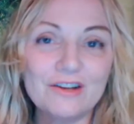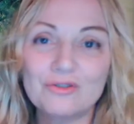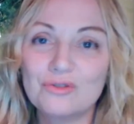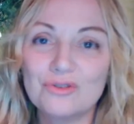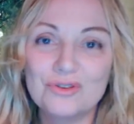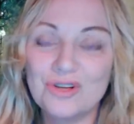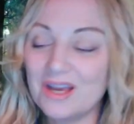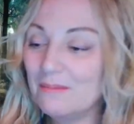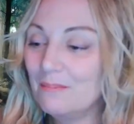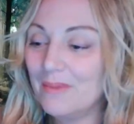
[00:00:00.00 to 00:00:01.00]
can
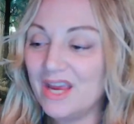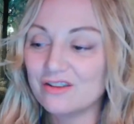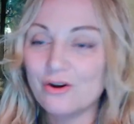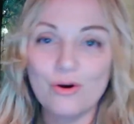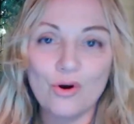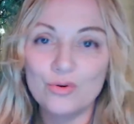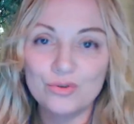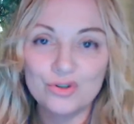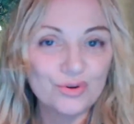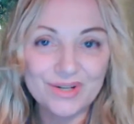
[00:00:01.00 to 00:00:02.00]
make their
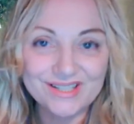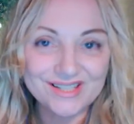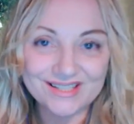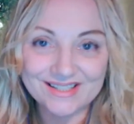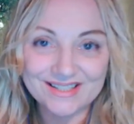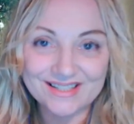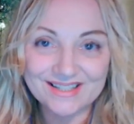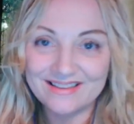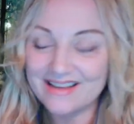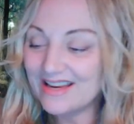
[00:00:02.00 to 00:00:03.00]
own
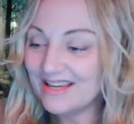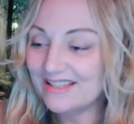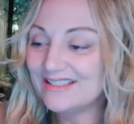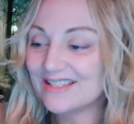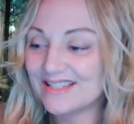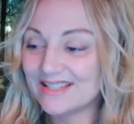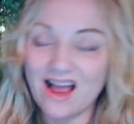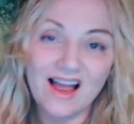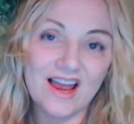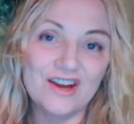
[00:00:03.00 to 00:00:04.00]
choices. They can
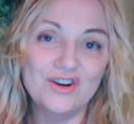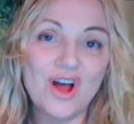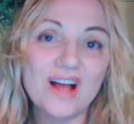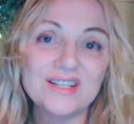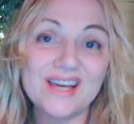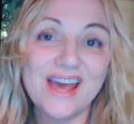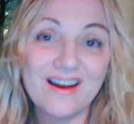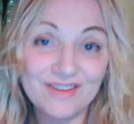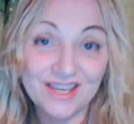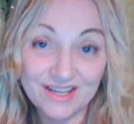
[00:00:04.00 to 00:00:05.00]
decide not to
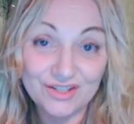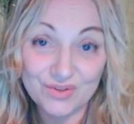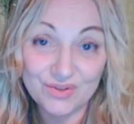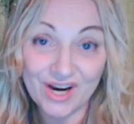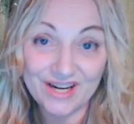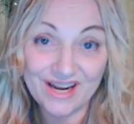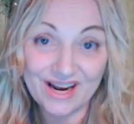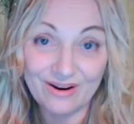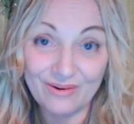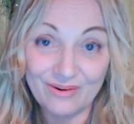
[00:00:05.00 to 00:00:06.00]
have kids right
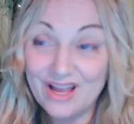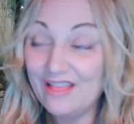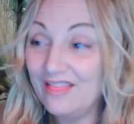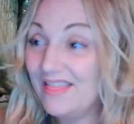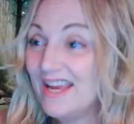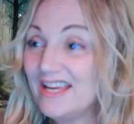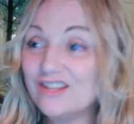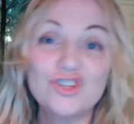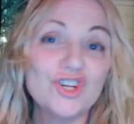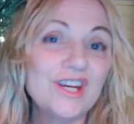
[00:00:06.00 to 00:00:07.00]
now. They
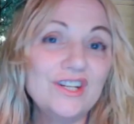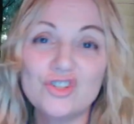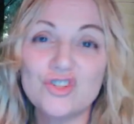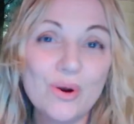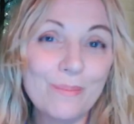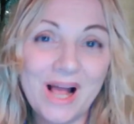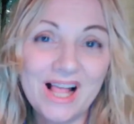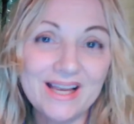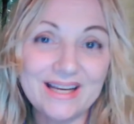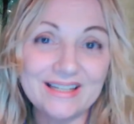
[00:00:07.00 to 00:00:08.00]
can change their
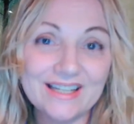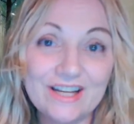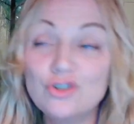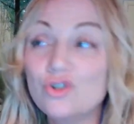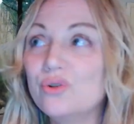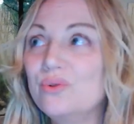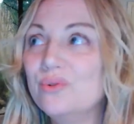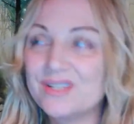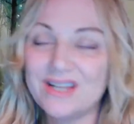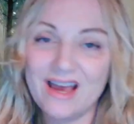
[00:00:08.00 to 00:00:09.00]
mind and
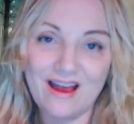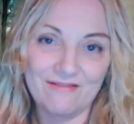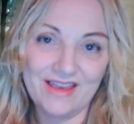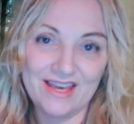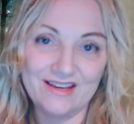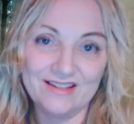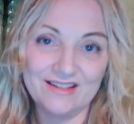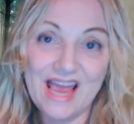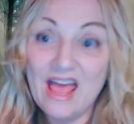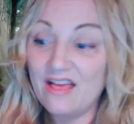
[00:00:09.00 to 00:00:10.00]
choose to have
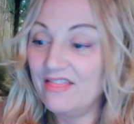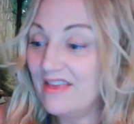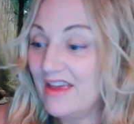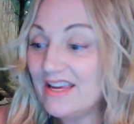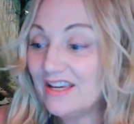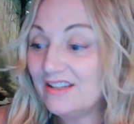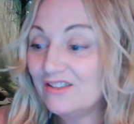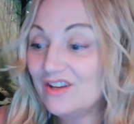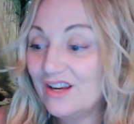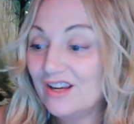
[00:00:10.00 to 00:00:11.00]
kids. They
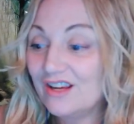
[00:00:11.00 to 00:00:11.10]
can